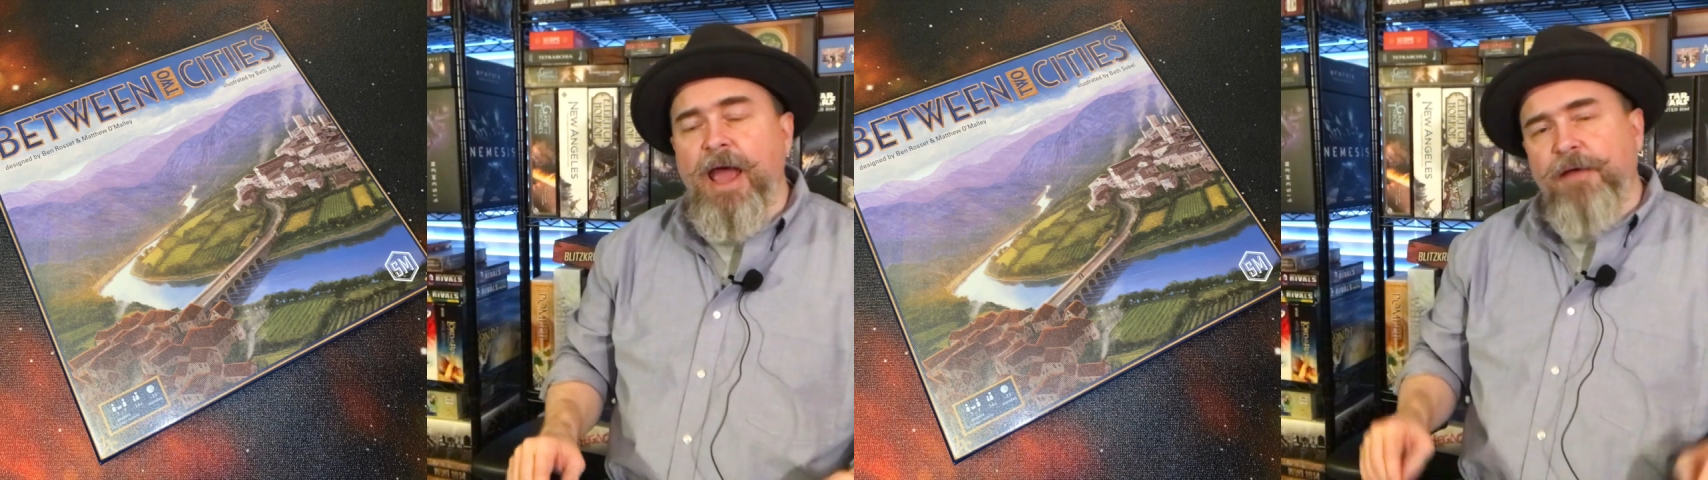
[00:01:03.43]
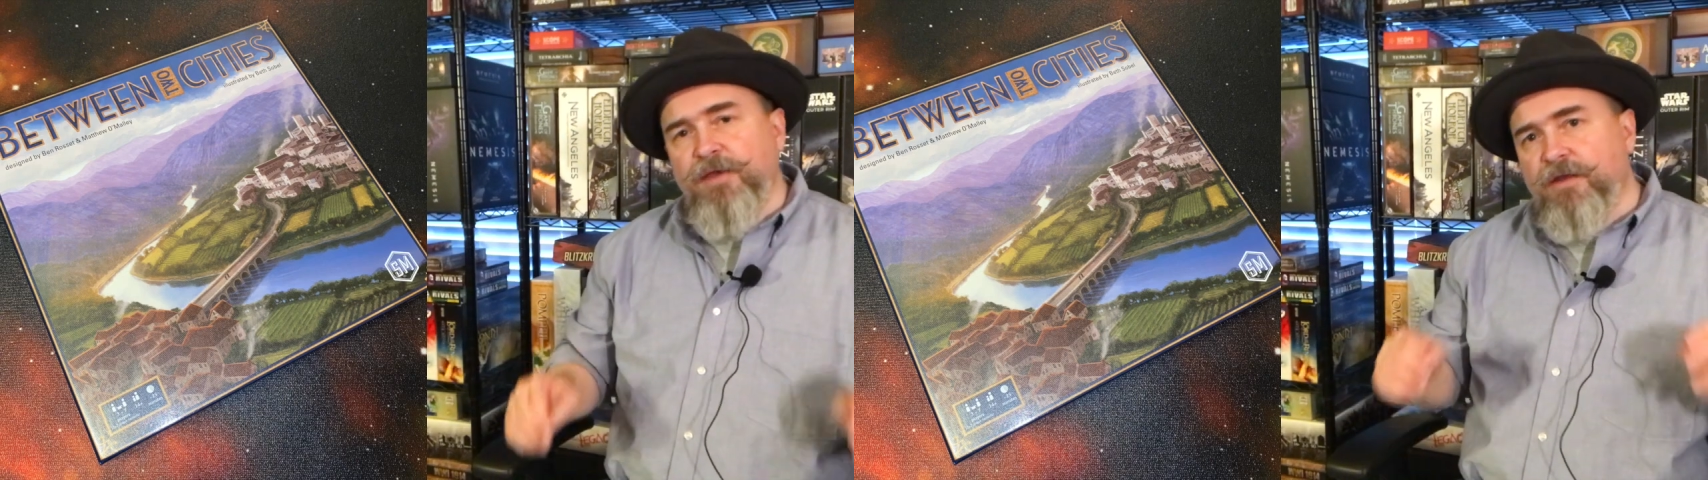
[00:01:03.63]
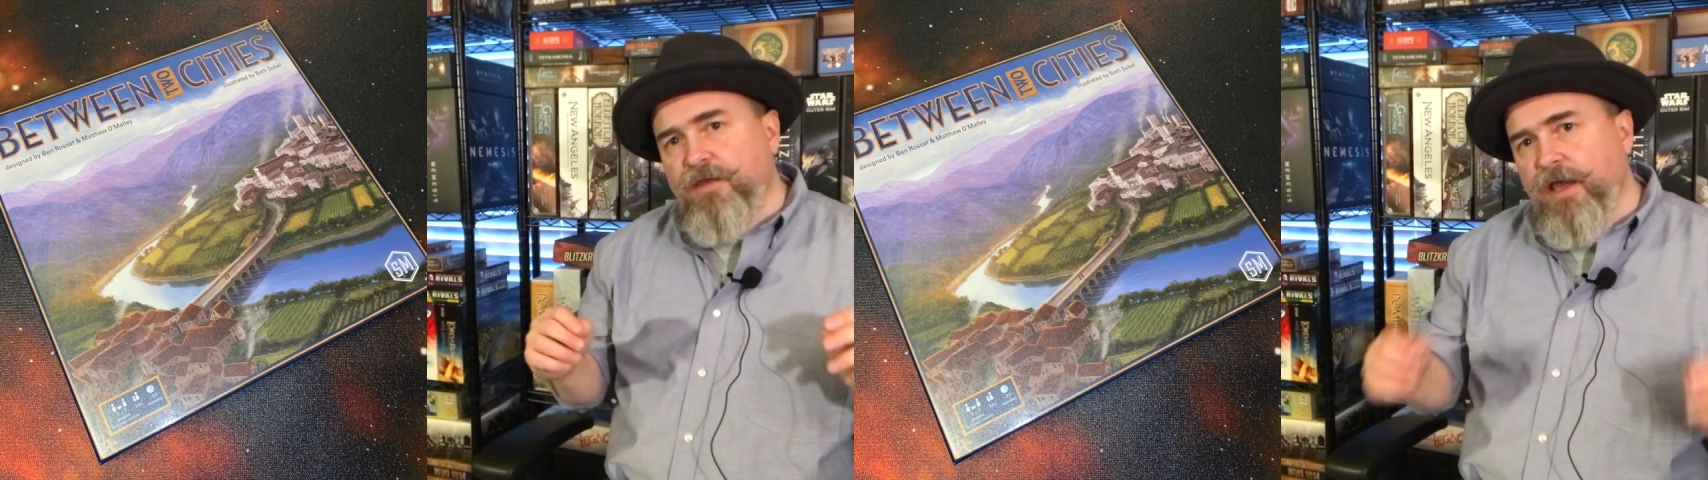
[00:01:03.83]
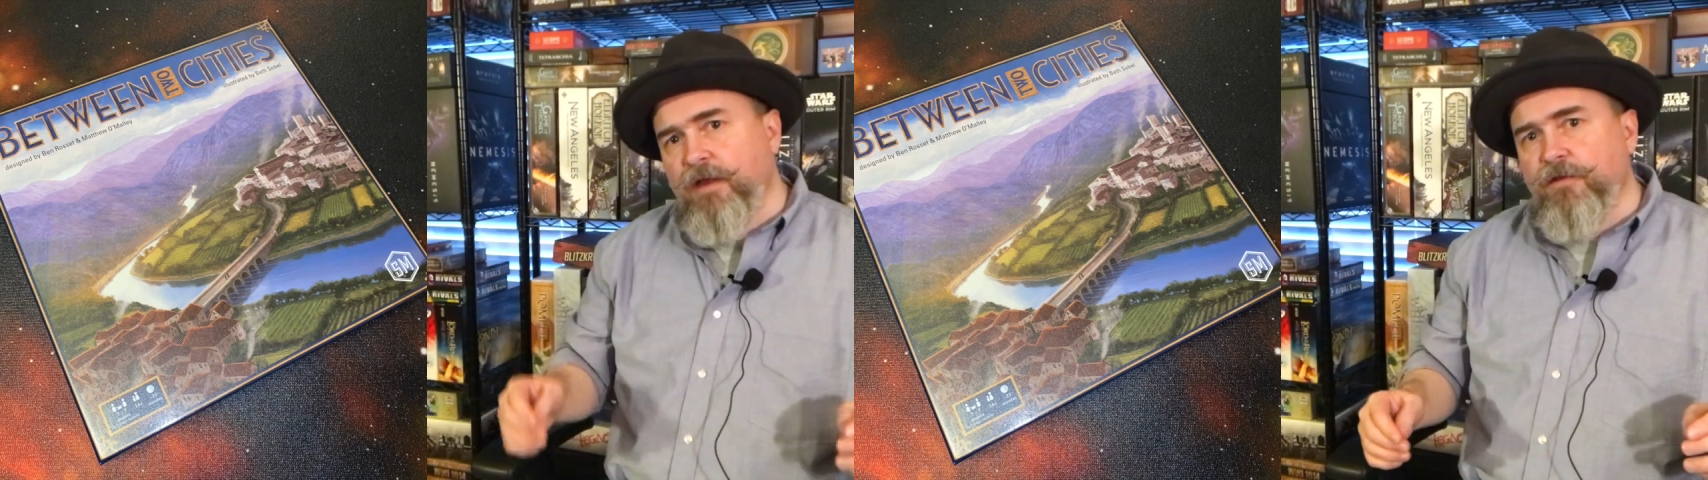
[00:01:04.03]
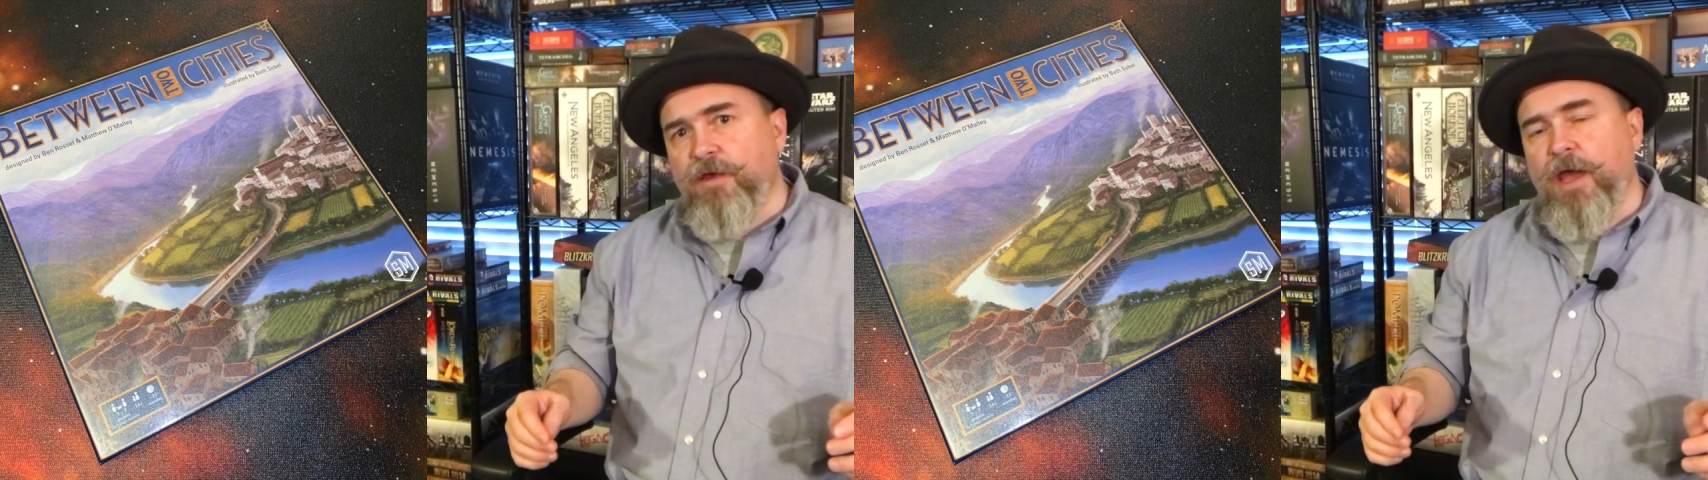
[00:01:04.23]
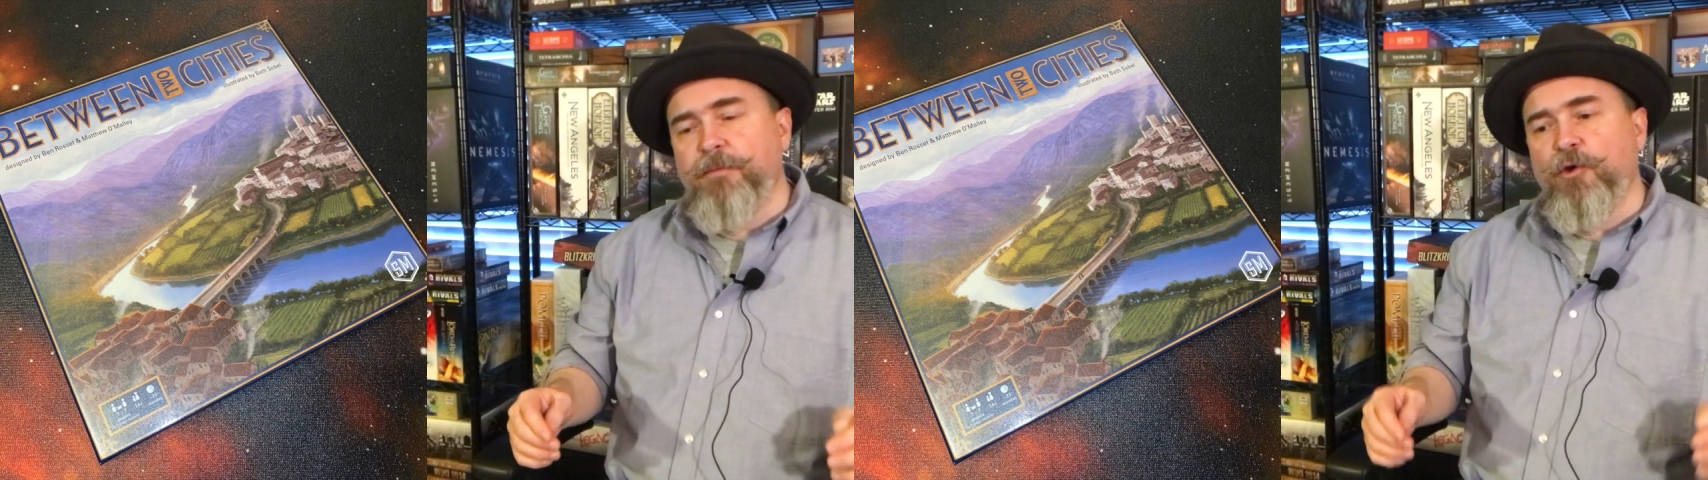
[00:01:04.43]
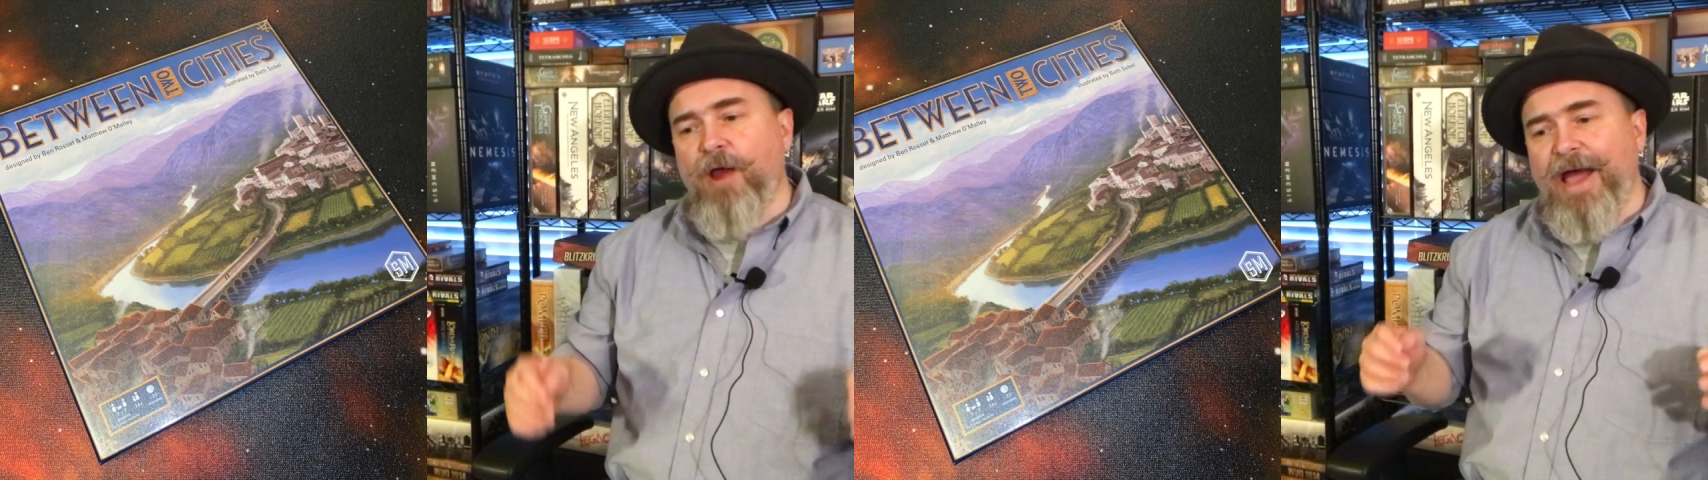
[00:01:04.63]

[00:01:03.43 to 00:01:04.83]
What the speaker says: and then at the end of the game, you're